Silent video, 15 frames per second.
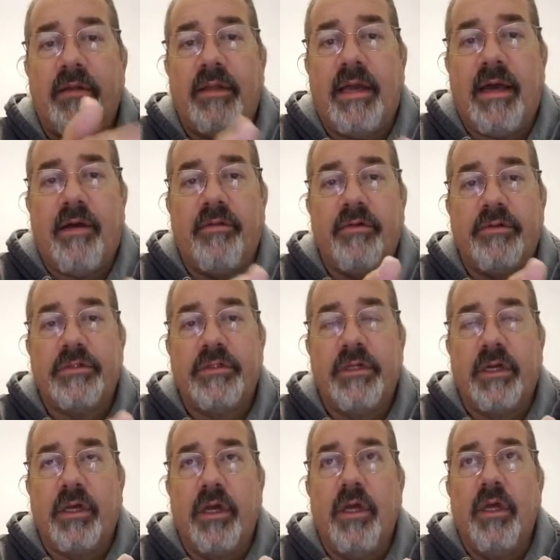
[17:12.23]
how those
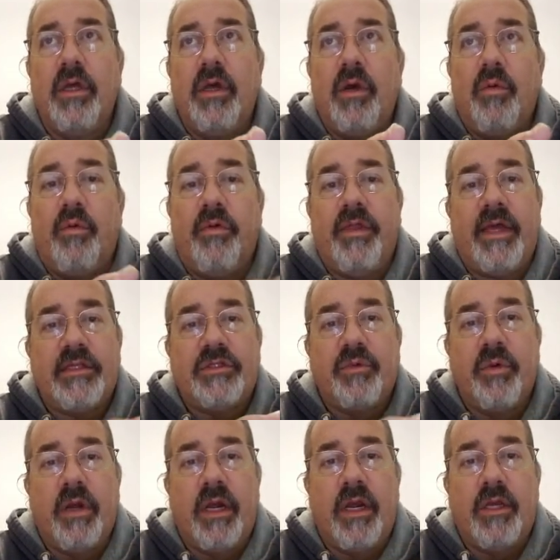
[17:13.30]
look? Well, that's
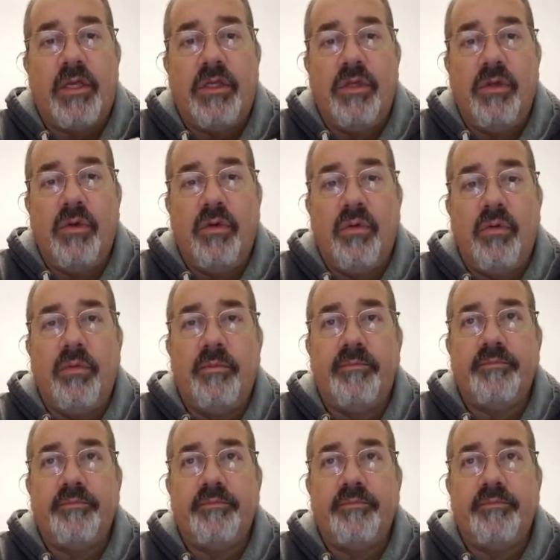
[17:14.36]
where you